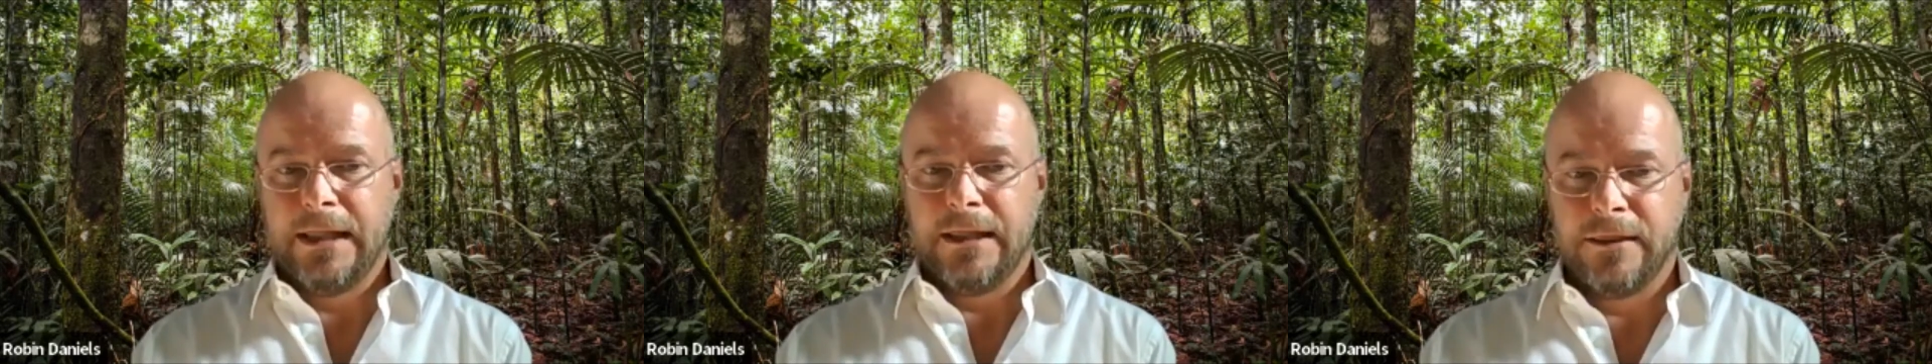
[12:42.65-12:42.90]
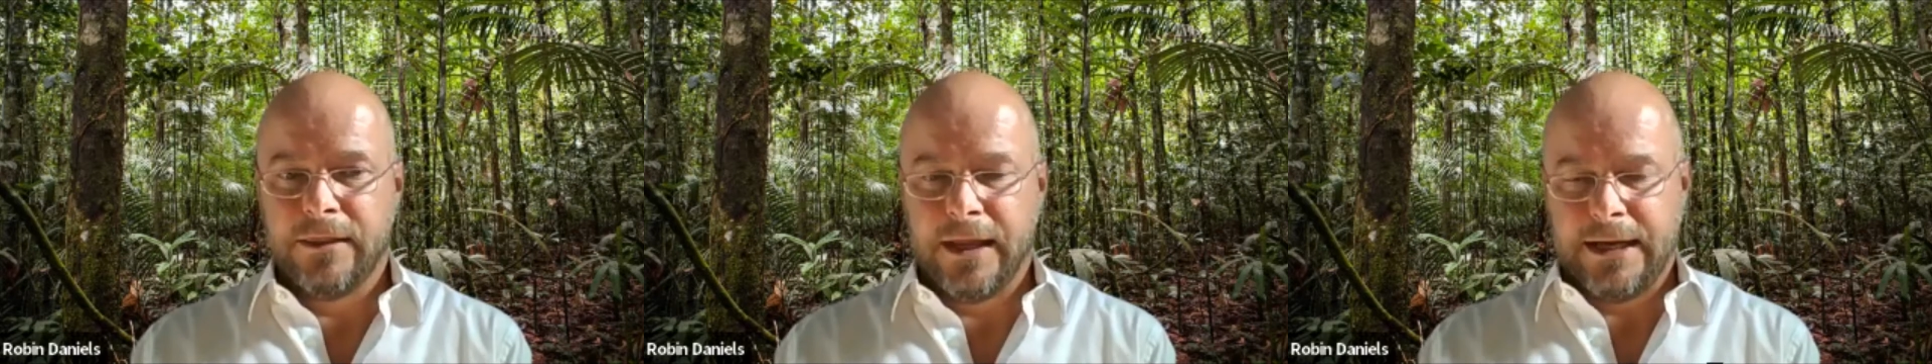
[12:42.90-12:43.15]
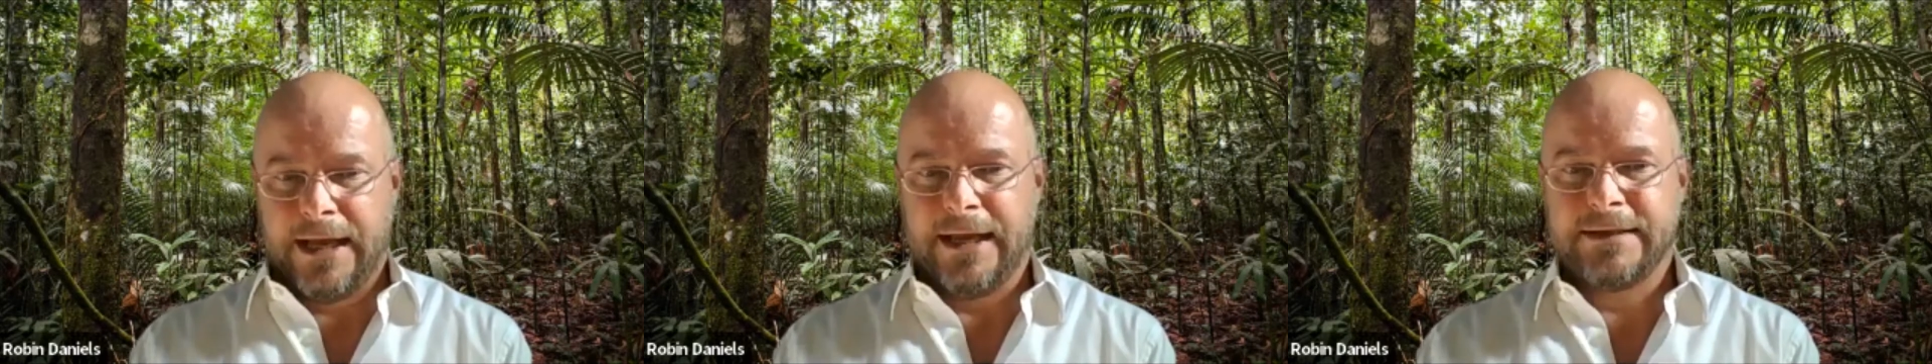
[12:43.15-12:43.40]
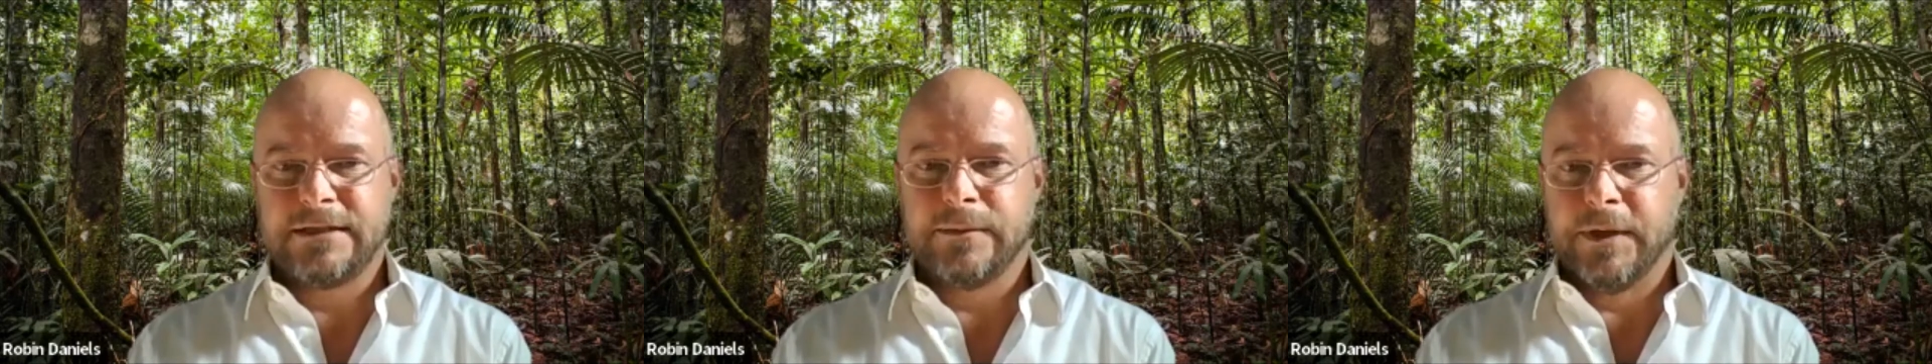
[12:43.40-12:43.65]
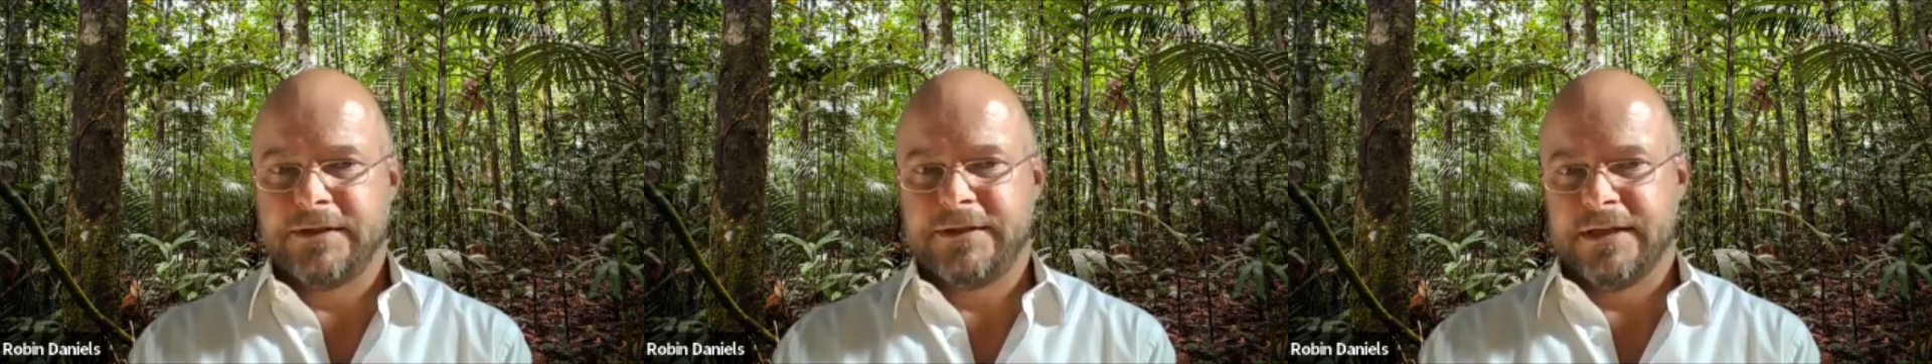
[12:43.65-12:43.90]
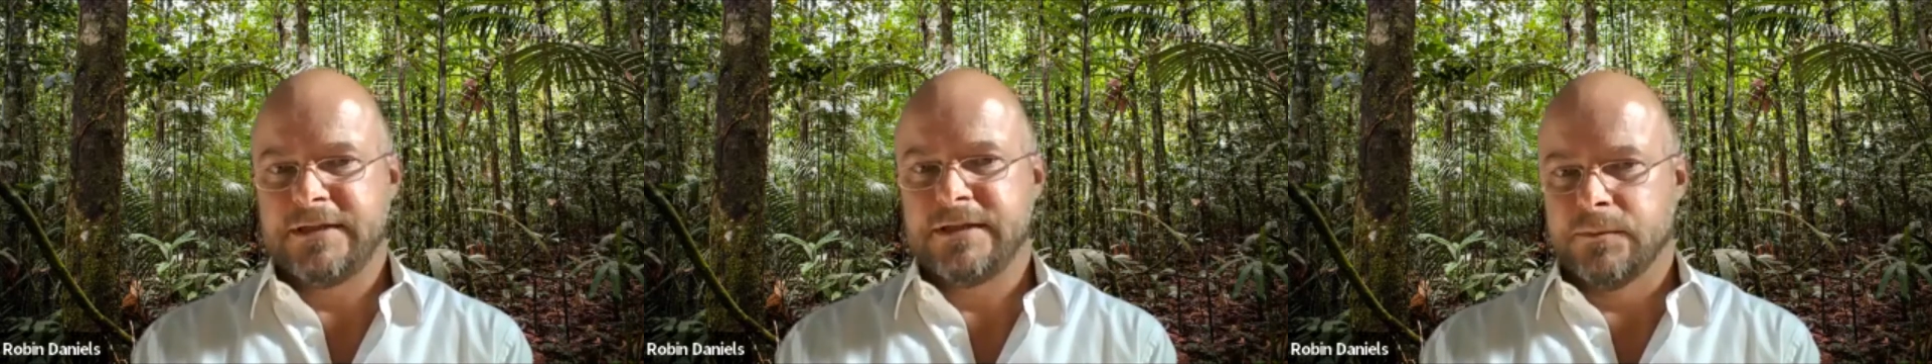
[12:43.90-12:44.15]
then it has to be a
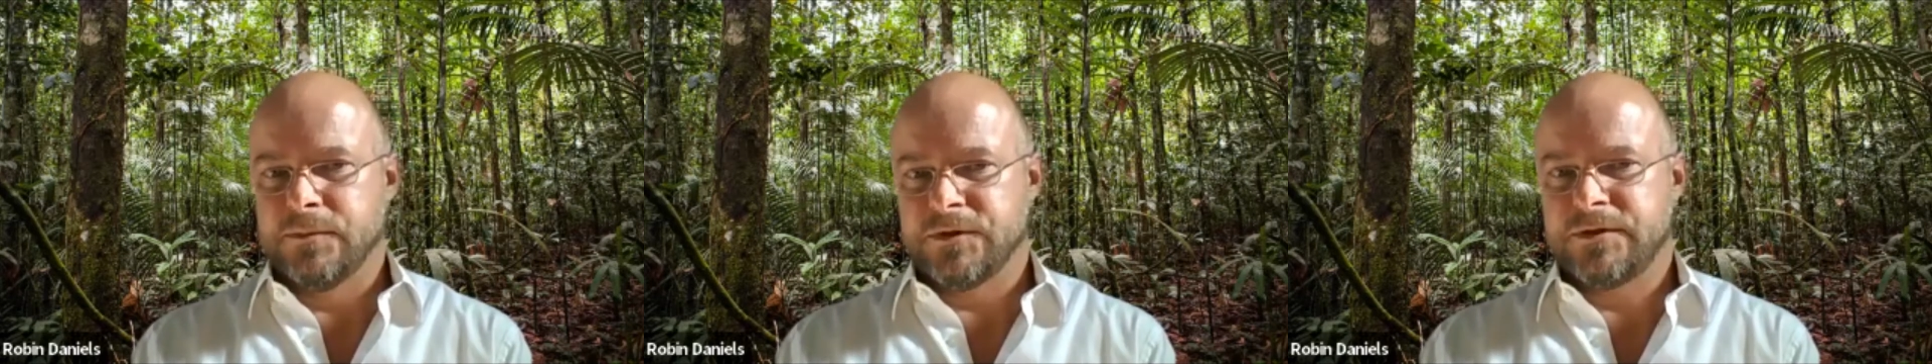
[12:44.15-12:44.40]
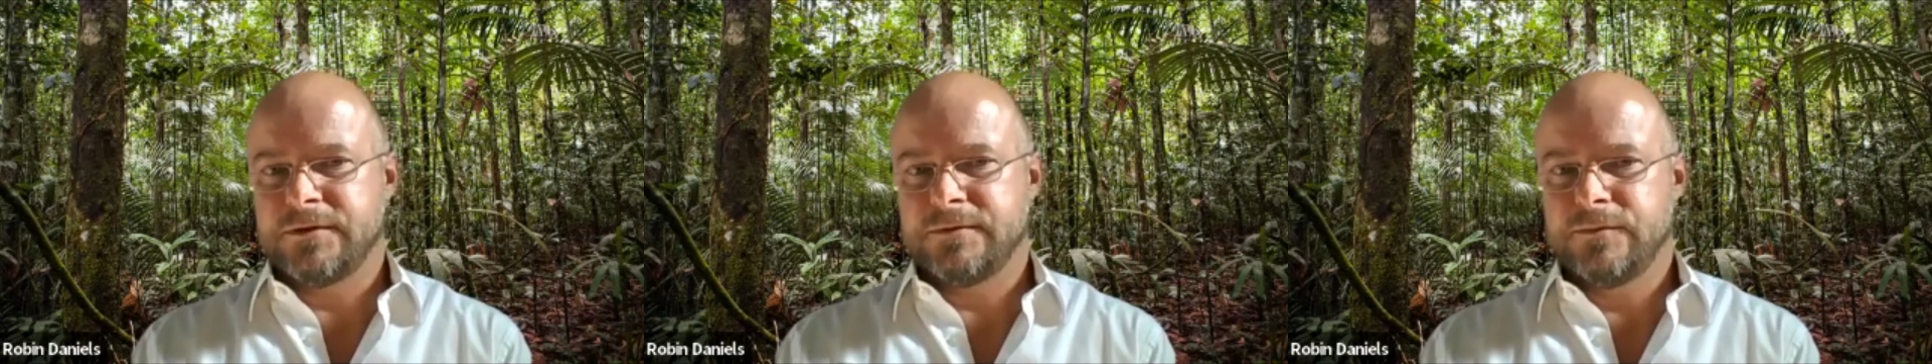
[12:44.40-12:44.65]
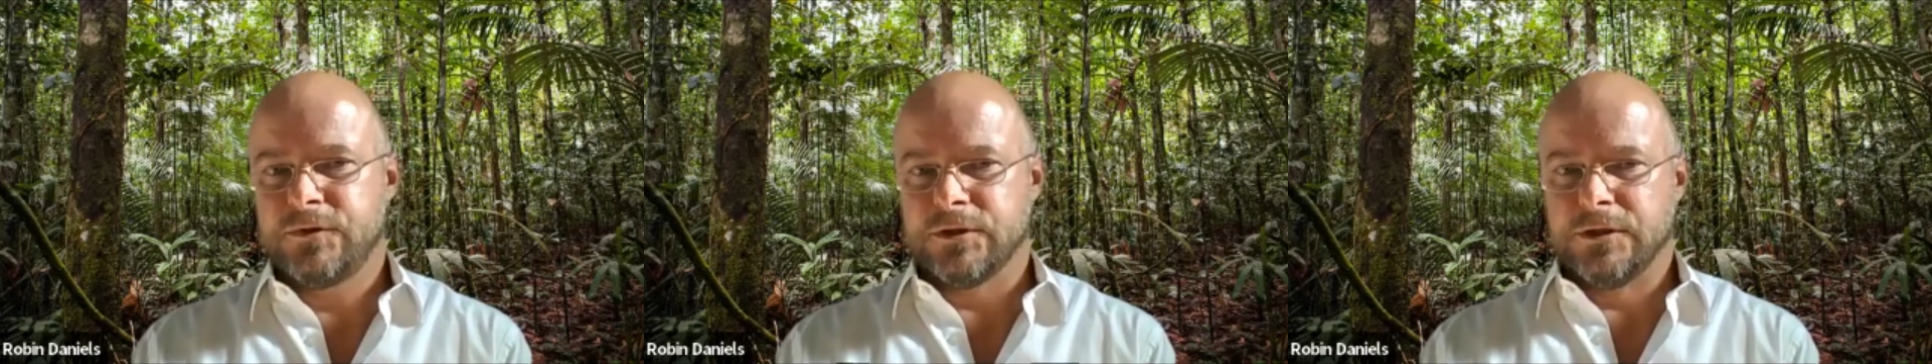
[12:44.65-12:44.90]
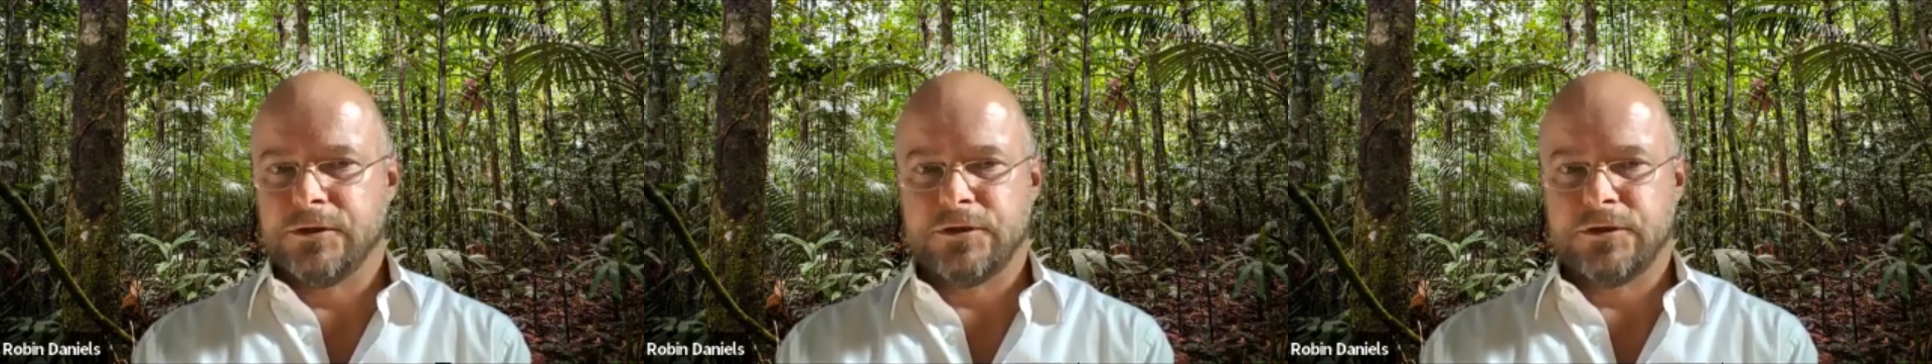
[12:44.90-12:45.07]
systems solution